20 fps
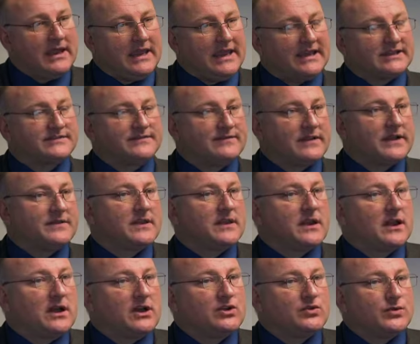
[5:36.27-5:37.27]
He has fled
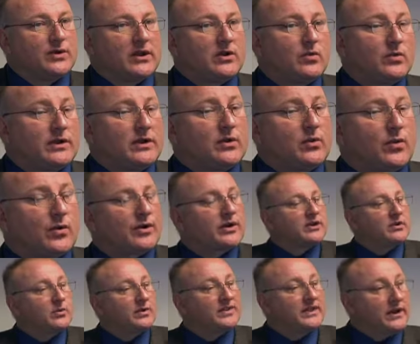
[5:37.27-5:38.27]
the country, and we are
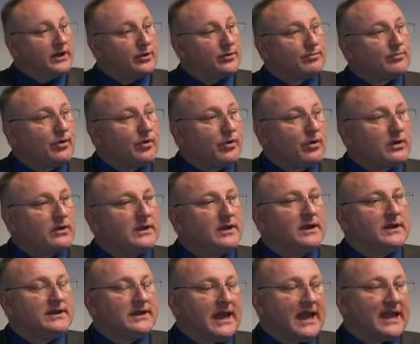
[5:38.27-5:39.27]
working with Interpol
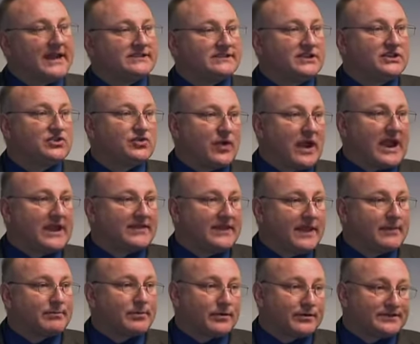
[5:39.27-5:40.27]
to actually track
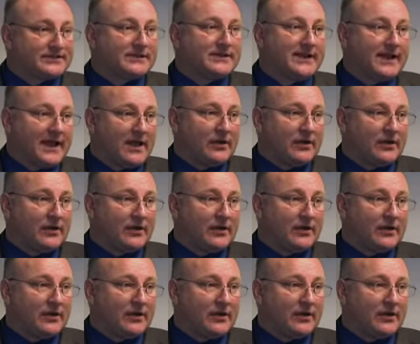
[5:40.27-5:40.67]
that person